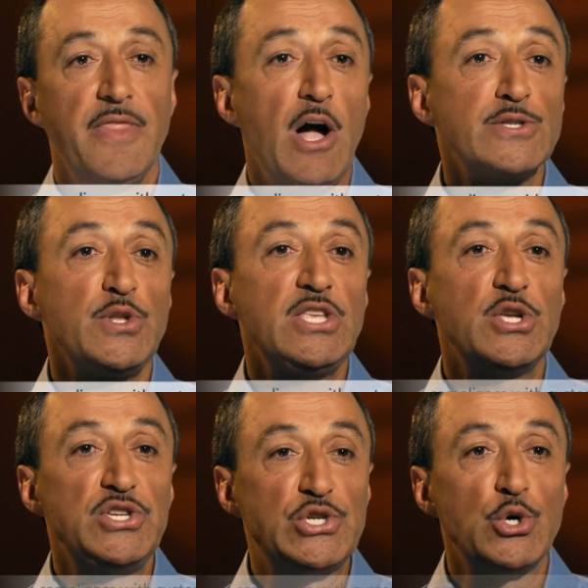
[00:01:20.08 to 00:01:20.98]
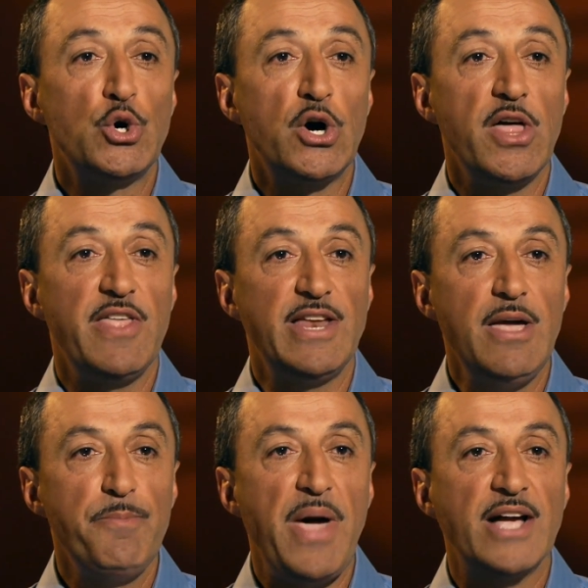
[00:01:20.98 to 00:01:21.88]
They also need to ensure that
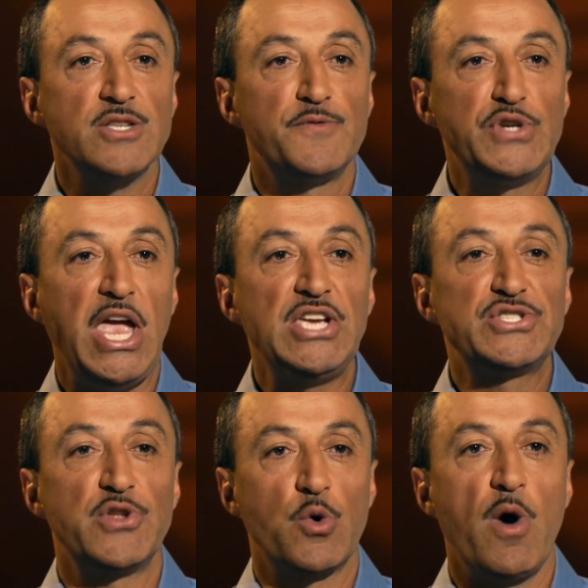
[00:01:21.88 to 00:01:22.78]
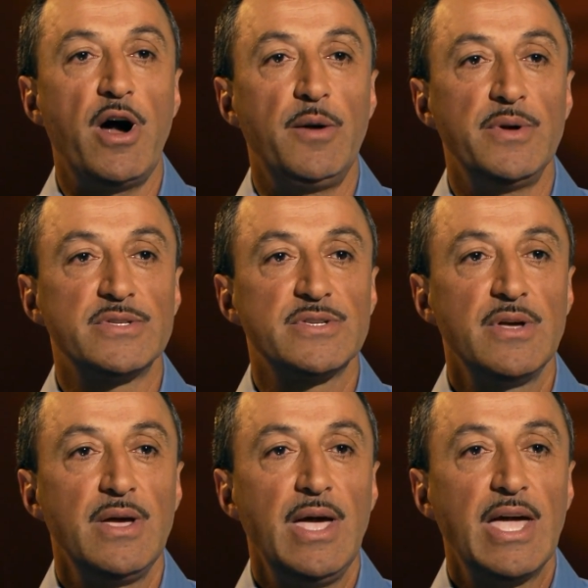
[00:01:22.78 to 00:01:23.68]
impacts of change to requirements
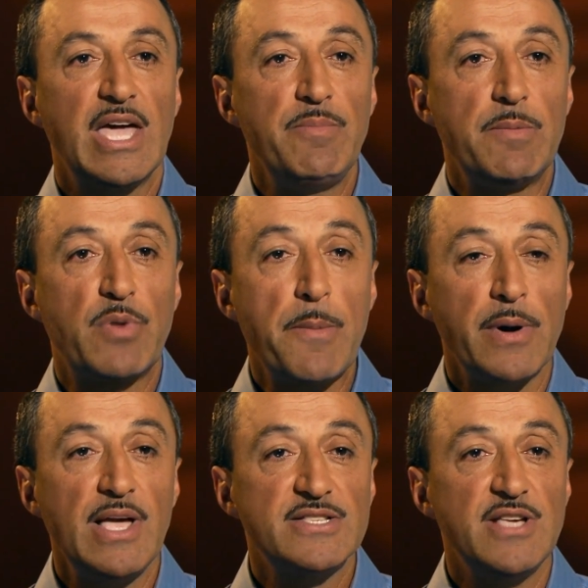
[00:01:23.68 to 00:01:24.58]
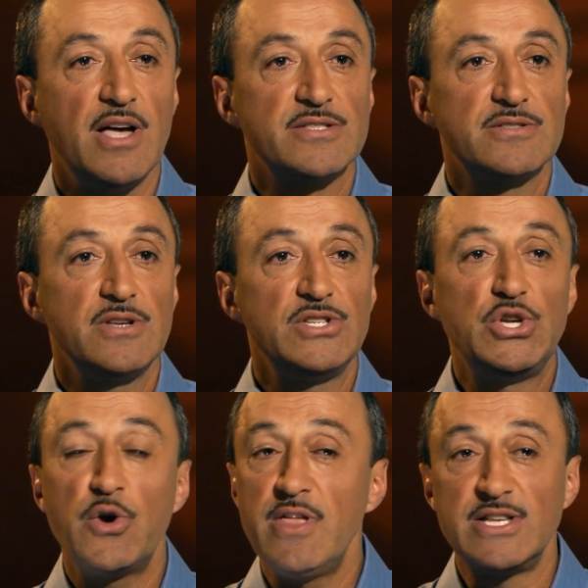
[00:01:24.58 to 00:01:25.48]
can be properly assessed
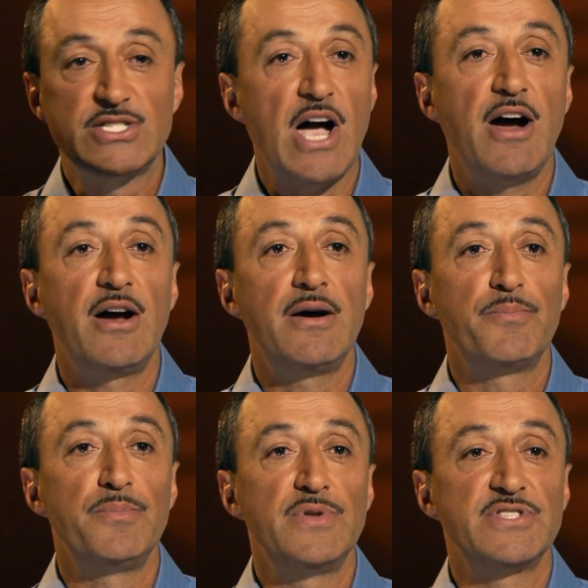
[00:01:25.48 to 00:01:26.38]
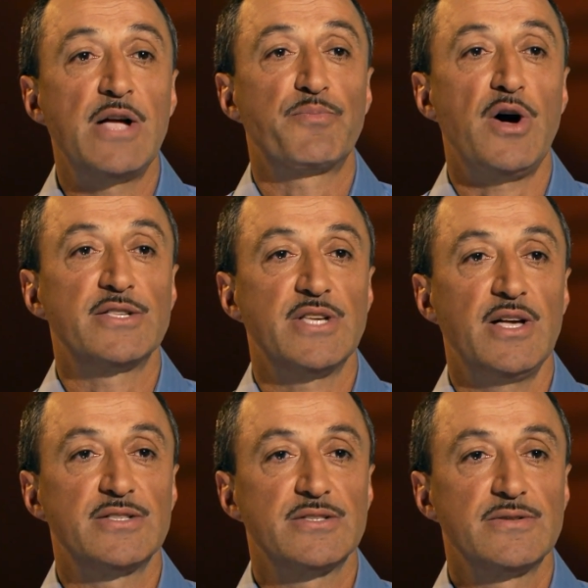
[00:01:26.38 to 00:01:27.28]
during the entire design
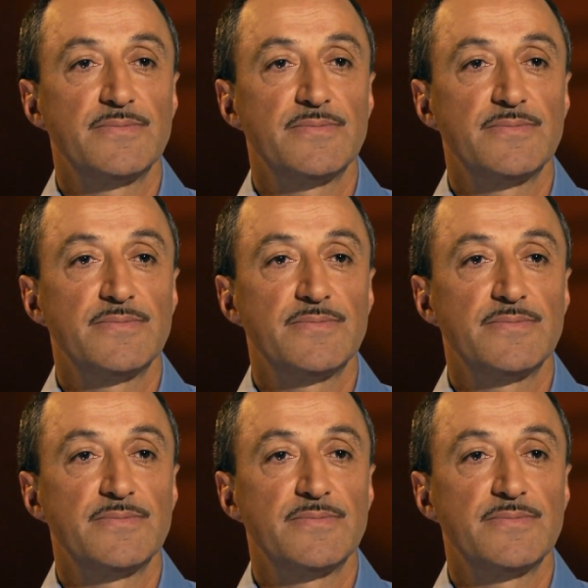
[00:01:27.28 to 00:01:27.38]
process.